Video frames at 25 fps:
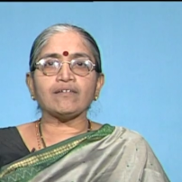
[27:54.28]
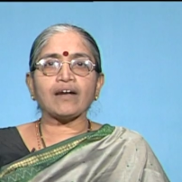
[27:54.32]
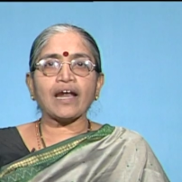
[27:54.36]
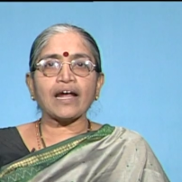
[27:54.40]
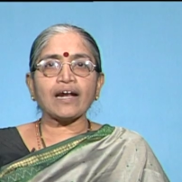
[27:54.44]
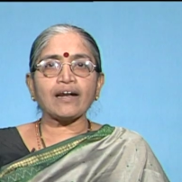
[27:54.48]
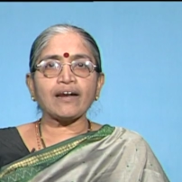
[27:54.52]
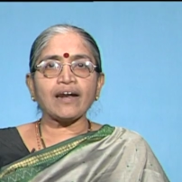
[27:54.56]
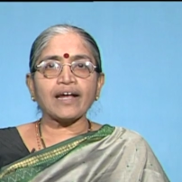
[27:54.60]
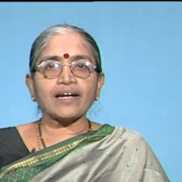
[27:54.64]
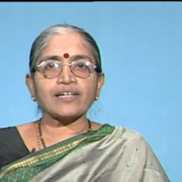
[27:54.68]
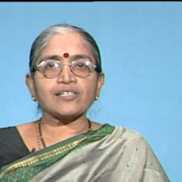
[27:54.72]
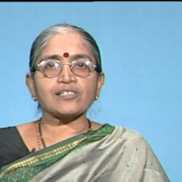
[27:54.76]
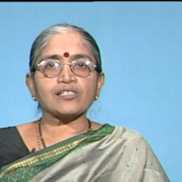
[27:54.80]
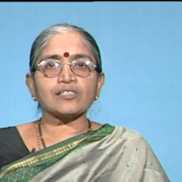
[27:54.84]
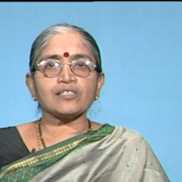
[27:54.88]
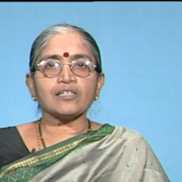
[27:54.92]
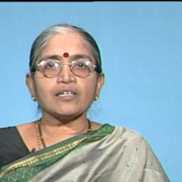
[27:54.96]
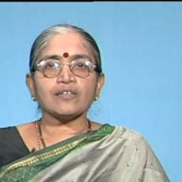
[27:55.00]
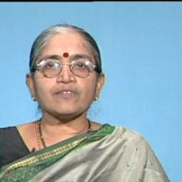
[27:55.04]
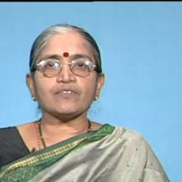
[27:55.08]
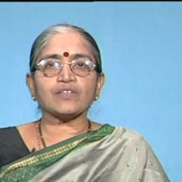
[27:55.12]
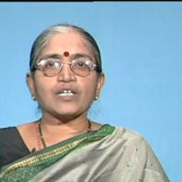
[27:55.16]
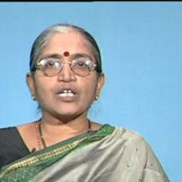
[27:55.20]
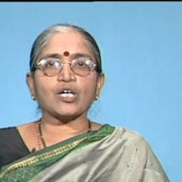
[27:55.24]
neglects
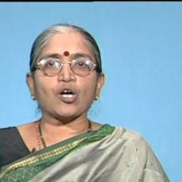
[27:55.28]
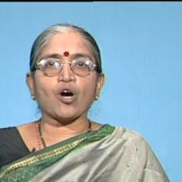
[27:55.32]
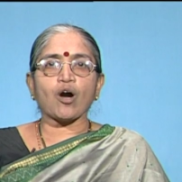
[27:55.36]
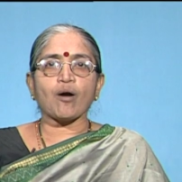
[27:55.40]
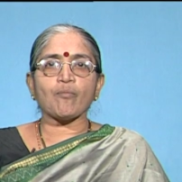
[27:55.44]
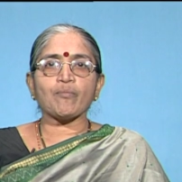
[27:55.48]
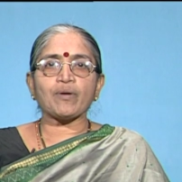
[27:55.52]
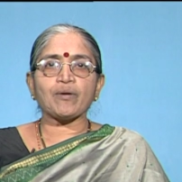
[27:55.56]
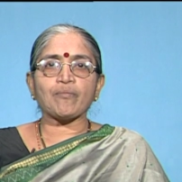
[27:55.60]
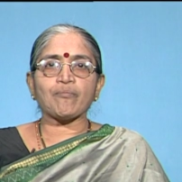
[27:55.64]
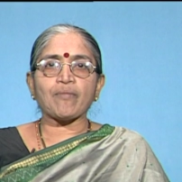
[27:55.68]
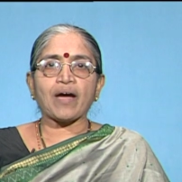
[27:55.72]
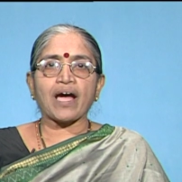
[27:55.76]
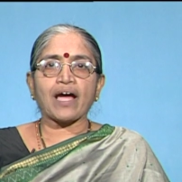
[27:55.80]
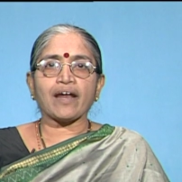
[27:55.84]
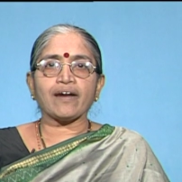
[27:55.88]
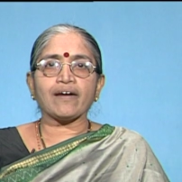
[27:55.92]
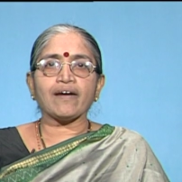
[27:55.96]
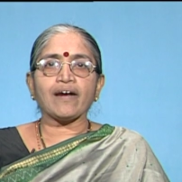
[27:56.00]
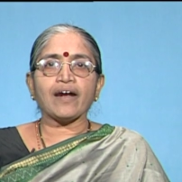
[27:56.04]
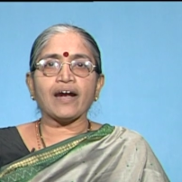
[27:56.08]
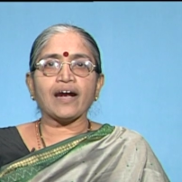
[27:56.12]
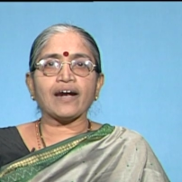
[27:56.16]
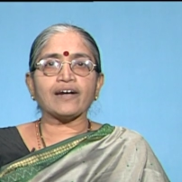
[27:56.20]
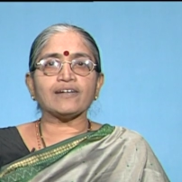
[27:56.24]
the common man
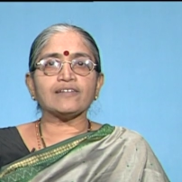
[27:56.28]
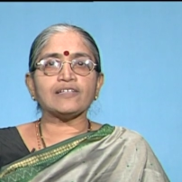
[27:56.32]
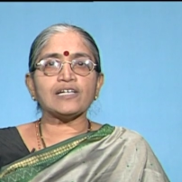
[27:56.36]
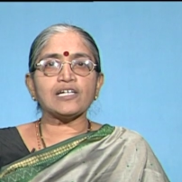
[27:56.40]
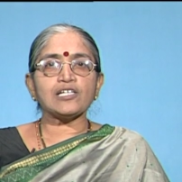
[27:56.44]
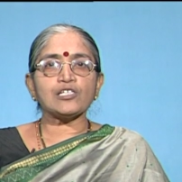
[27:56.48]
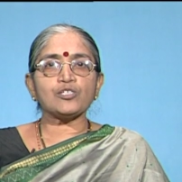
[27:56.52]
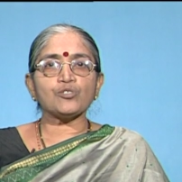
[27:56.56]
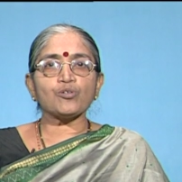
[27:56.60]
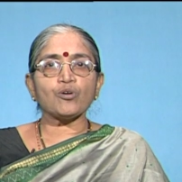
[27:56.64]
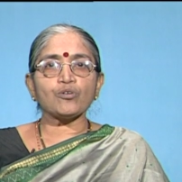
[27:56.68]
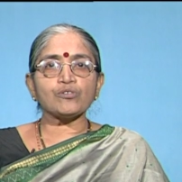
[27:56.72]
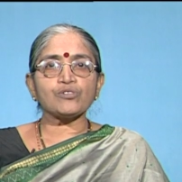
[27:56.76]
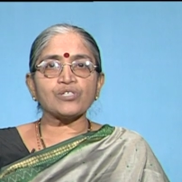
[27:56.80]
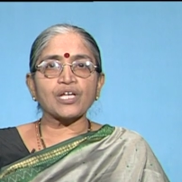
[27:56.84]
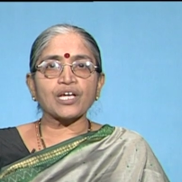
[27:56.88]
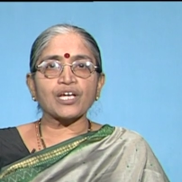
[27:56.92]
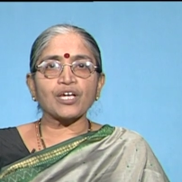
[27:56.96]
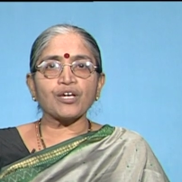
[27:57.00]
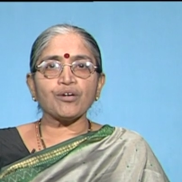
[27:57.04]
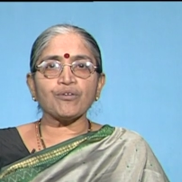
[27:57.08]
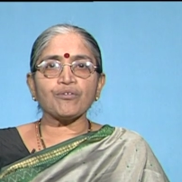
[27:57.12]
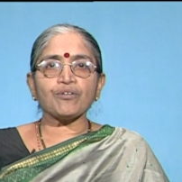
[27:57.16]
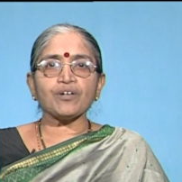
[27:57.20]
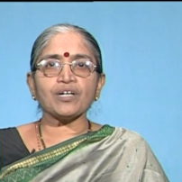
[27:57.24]
and there is no
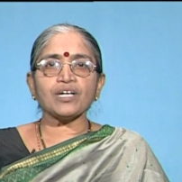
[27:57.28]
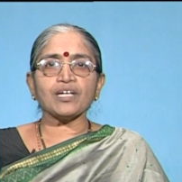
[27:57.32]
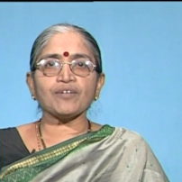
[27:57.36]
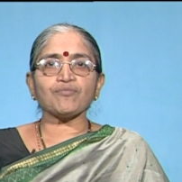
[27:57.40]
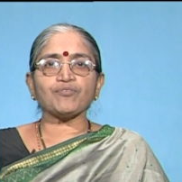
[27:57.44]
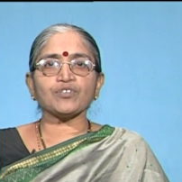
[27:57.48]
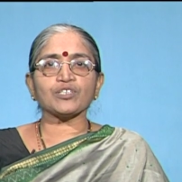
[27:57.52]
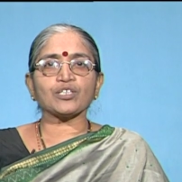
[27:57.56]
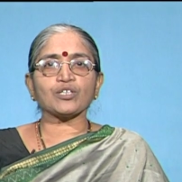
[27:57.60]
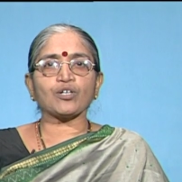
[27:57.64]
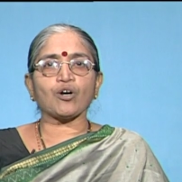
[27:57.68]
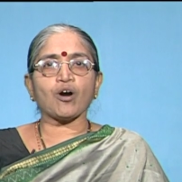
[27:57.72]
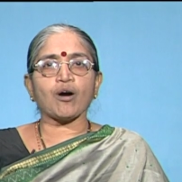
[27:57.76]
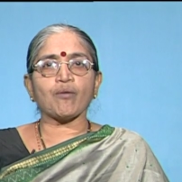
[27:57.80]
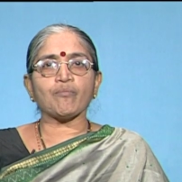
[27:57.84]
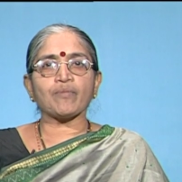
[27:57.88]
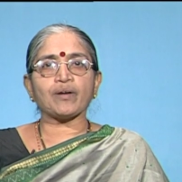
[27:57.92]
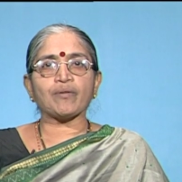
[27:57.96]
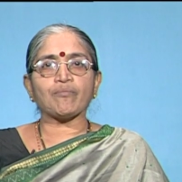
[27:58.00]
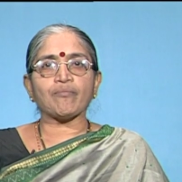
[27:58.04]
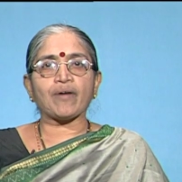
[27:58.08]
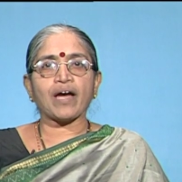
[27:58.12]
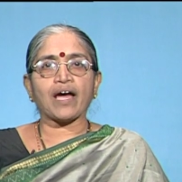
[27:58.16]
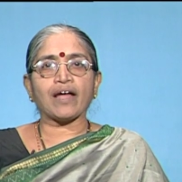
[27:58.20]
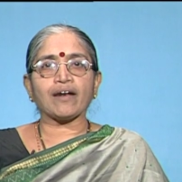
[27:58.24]
security for the
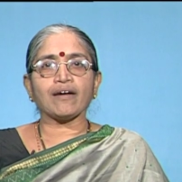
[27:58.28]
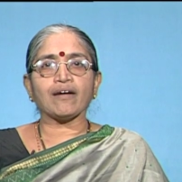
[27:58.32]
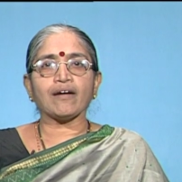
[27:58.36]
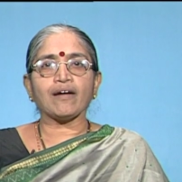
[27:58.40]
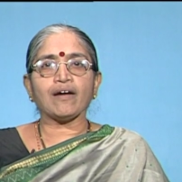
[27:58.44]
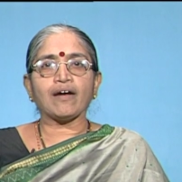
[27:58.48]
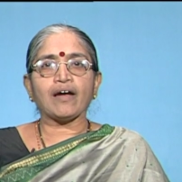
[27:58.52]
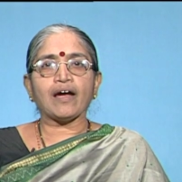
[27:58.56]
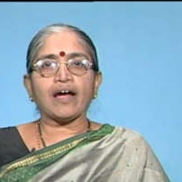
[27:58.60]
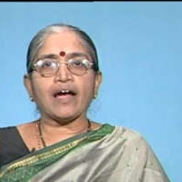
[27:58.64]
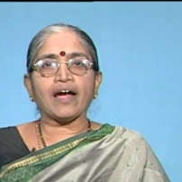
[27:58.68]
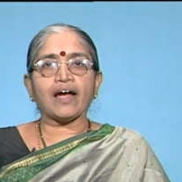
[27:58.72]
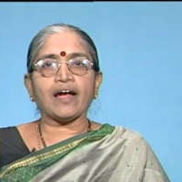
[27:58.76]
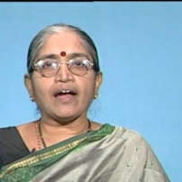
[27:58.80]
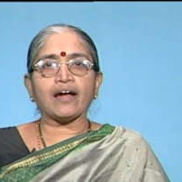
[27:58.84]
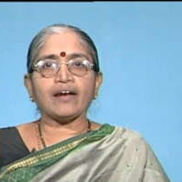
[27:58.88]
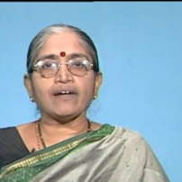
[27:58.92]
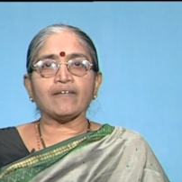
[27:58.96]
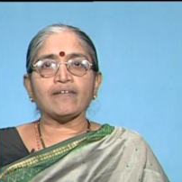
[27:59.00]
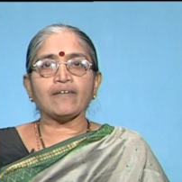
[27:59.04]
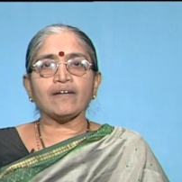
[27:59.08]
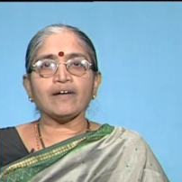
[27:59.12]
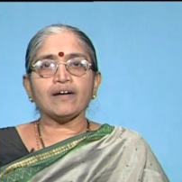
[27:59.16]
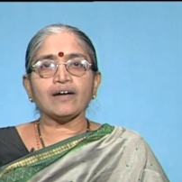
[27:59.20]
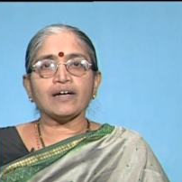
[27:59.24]
common man
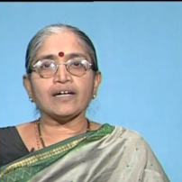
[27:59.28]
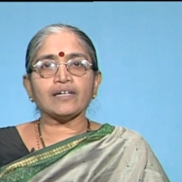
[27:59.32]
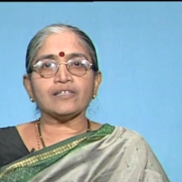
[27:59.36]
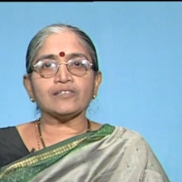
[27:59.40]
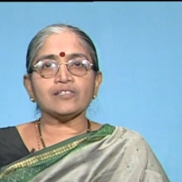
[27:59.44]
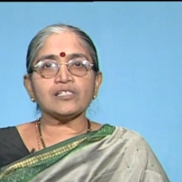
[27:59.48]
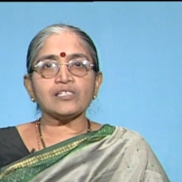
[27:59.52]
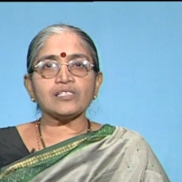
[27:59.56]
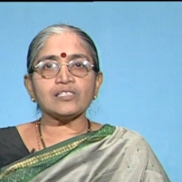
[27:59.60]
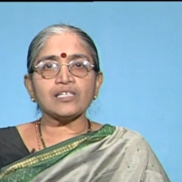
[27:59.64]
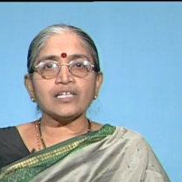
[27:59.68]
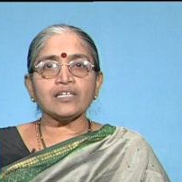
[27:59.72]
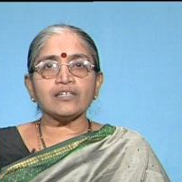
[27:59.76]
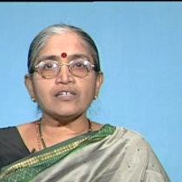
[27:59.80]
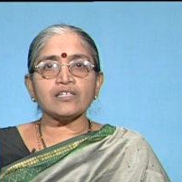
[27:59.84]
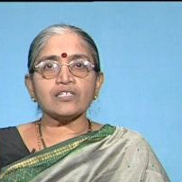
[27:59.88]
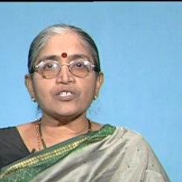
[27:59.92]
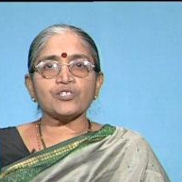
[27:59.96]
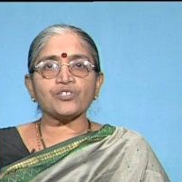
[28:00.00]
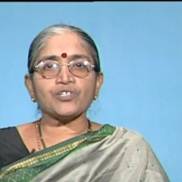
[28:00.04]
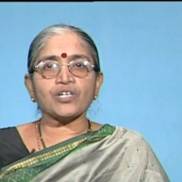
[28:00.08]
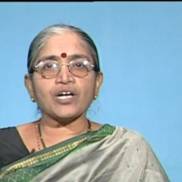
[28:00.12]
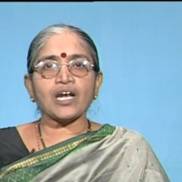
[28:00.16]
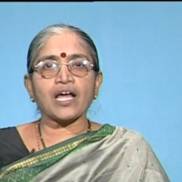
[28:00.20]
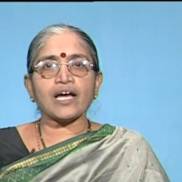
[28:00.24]
and in this
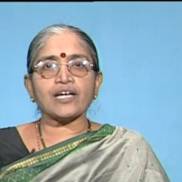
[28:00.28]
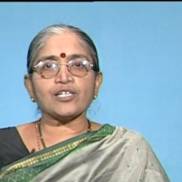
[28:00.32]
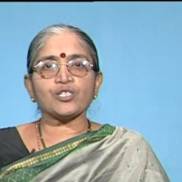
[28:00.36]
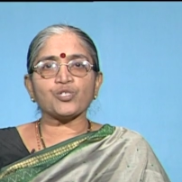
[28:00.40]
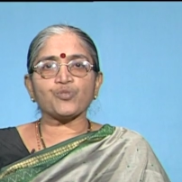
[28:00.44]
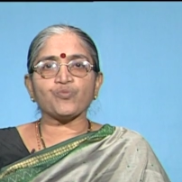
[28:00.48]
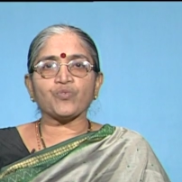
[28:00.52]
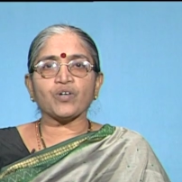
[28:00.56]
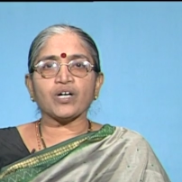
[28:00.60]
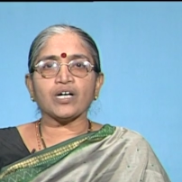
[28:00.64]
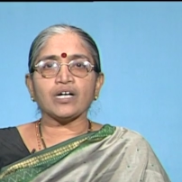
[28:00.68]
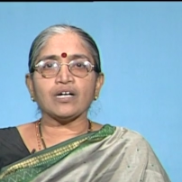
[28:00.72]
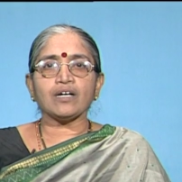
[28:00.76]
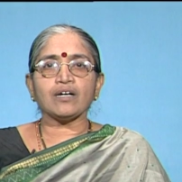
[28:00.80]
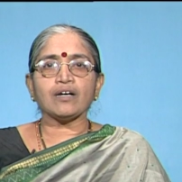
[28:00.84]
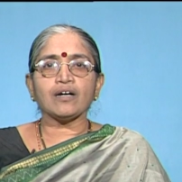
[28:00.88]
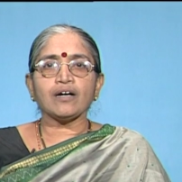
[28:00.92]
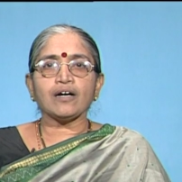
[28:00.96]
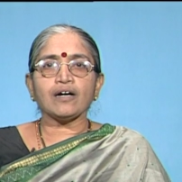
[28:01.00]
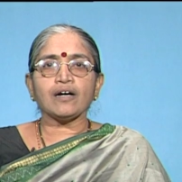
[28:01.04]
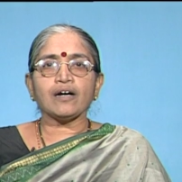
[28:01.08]
industrialized world